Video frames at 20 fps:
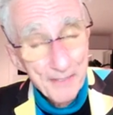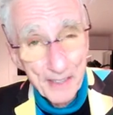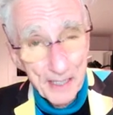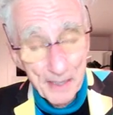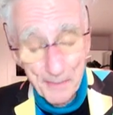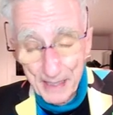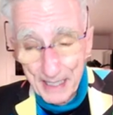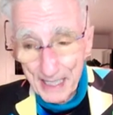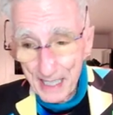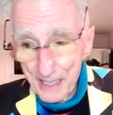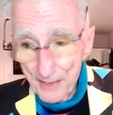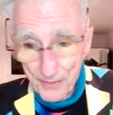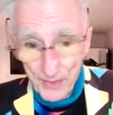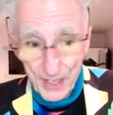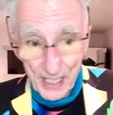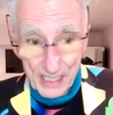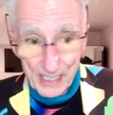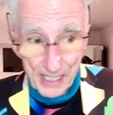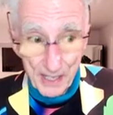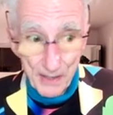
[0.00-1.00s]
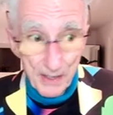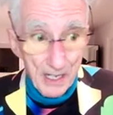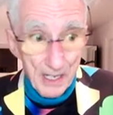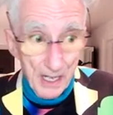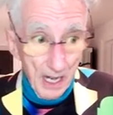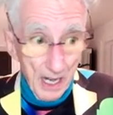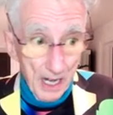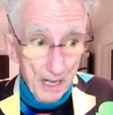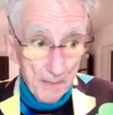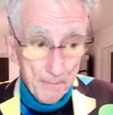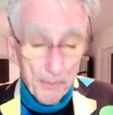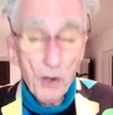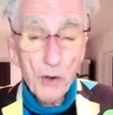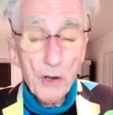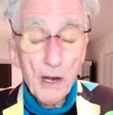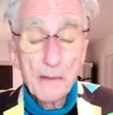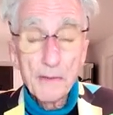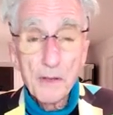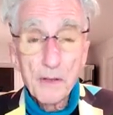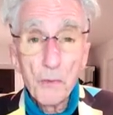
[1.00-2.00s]
it. I mean, they have things that uh,
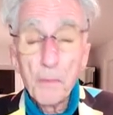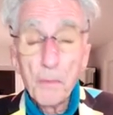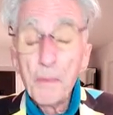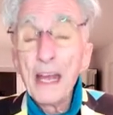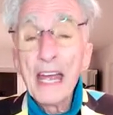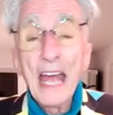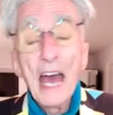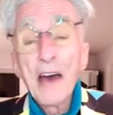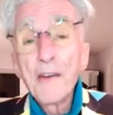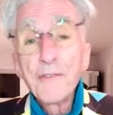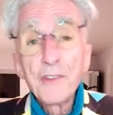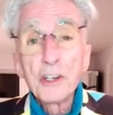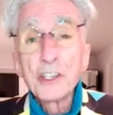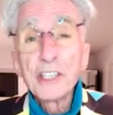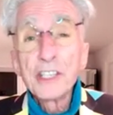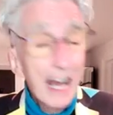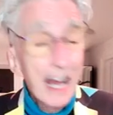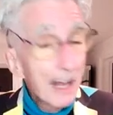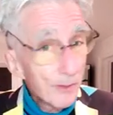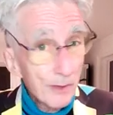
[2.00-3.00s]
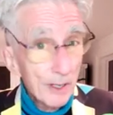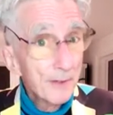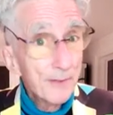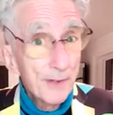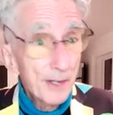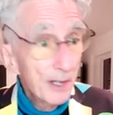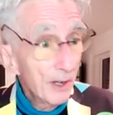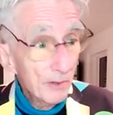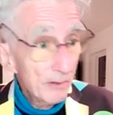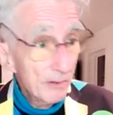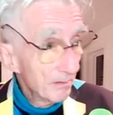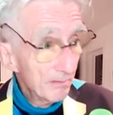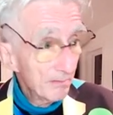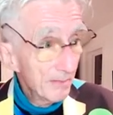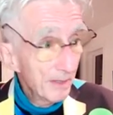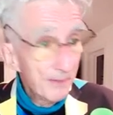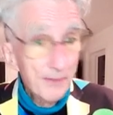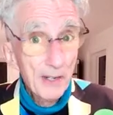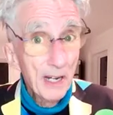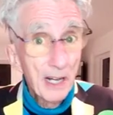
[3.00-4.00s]
programs that will pay half your salary if you don't
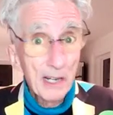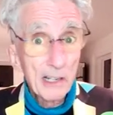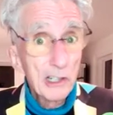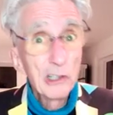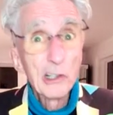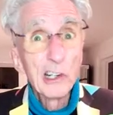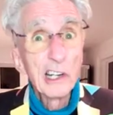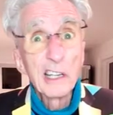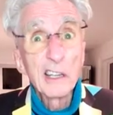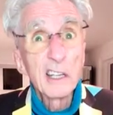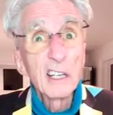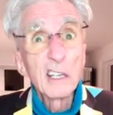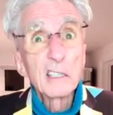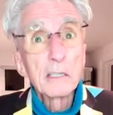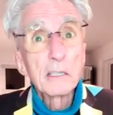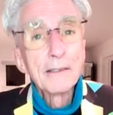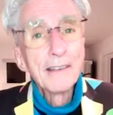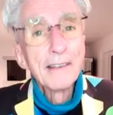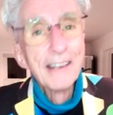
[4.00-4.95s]
if you're not good at this.